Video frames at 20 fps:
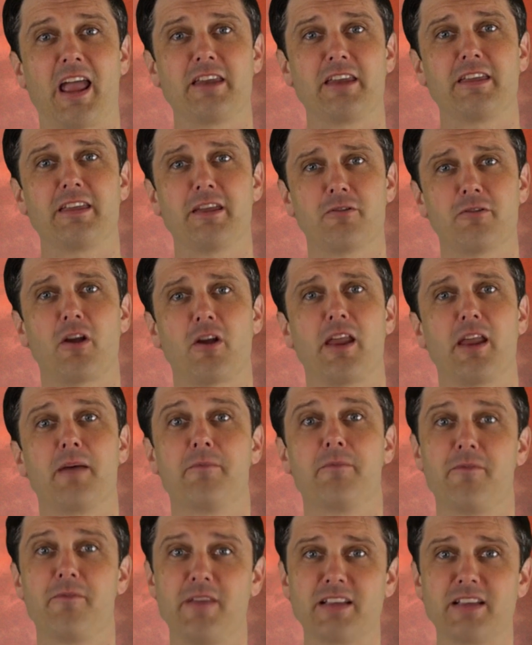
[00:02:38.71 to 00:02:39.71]
and
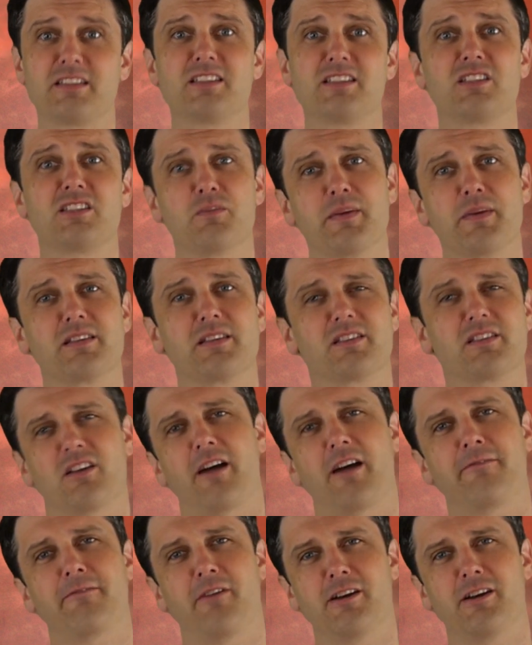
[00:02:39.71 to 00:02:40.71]
HeroLab fixes the bits that
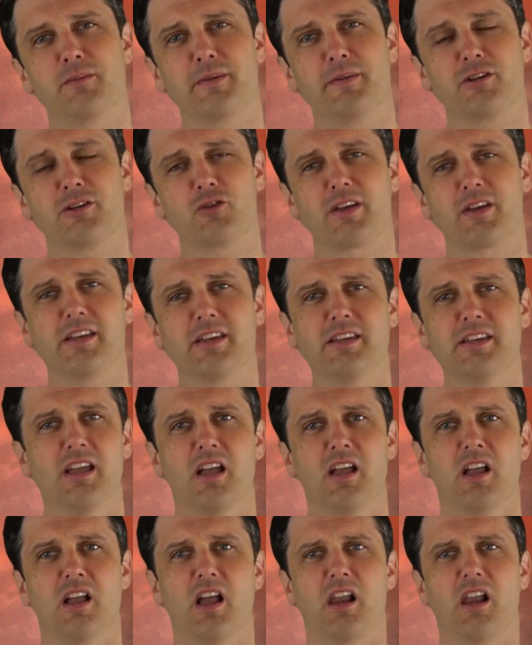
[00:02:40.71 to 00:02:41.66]
I find a bit tricky,